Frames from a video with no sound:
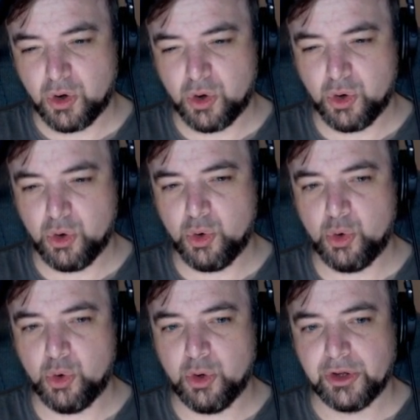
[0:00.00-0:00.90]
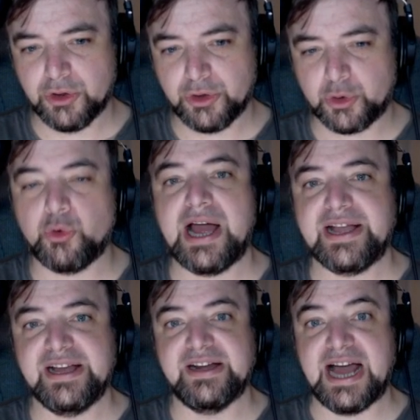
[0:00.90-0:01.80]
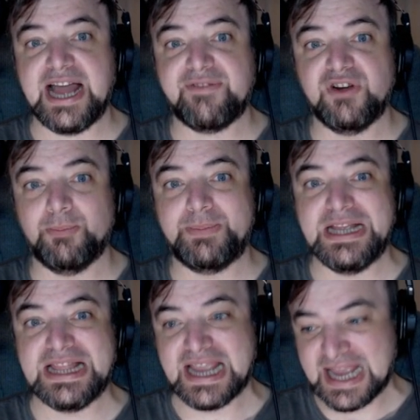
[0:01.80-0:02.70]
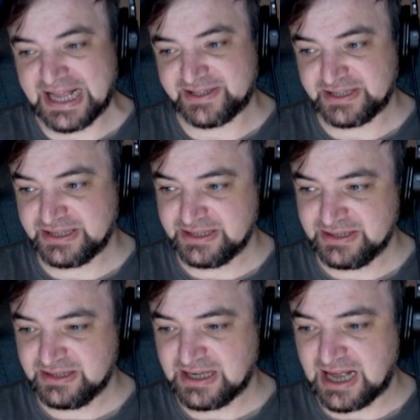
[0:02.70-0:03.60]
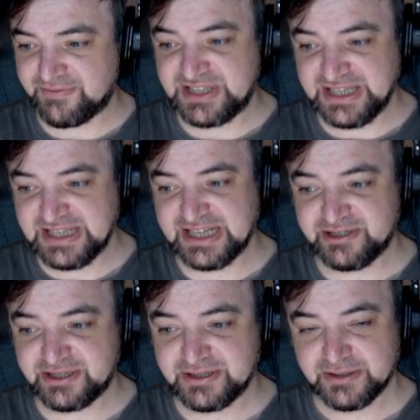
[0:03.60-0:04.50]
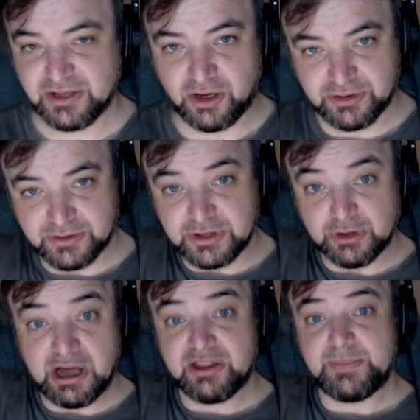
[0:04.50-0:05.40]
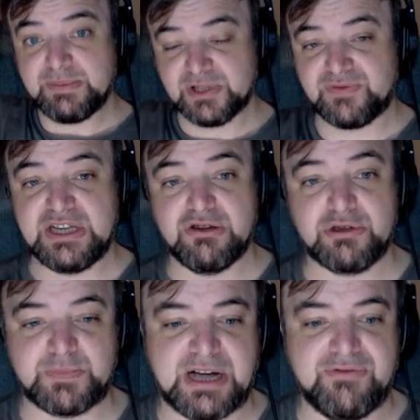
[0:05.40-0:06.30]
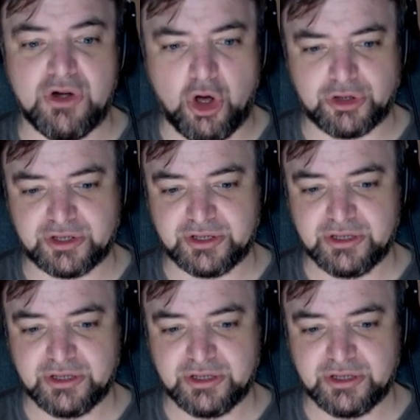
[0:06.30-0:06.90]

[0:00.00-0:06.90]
Oh, the Kraken. I have not been there yet. I've seen it on, you know, other people's videos, but I've not